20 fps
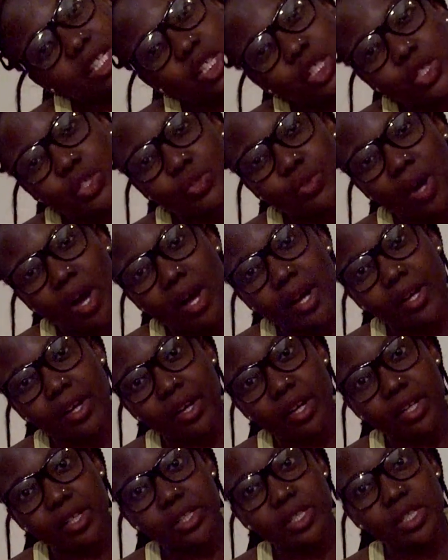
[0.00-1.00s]

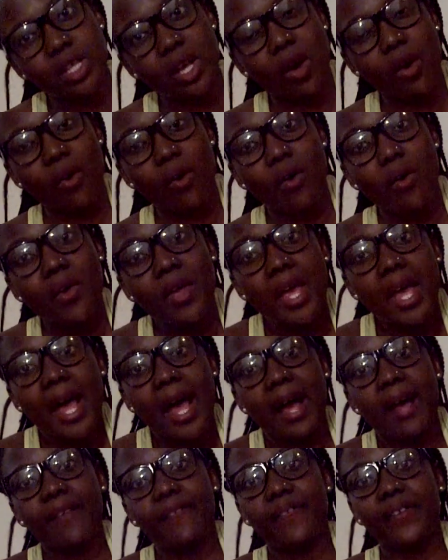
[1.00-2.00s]
stronger. So
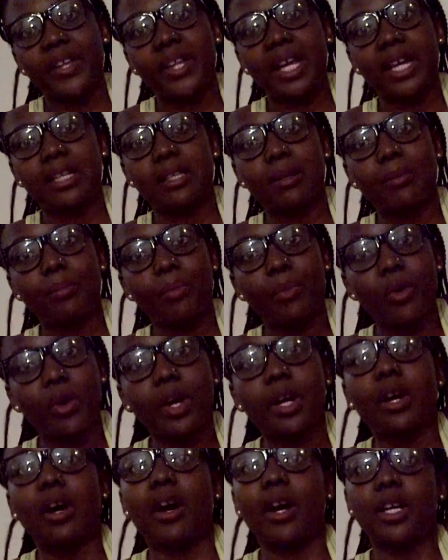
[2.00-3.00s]
I feel like the
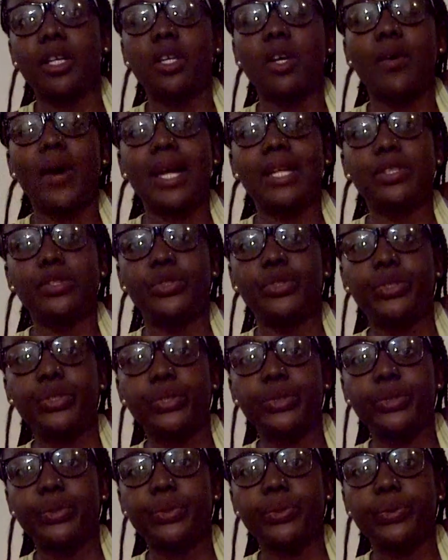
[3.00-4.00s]
more cardio I
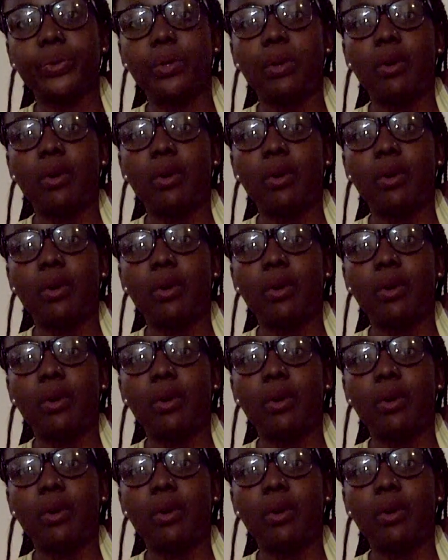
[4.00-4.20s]
do,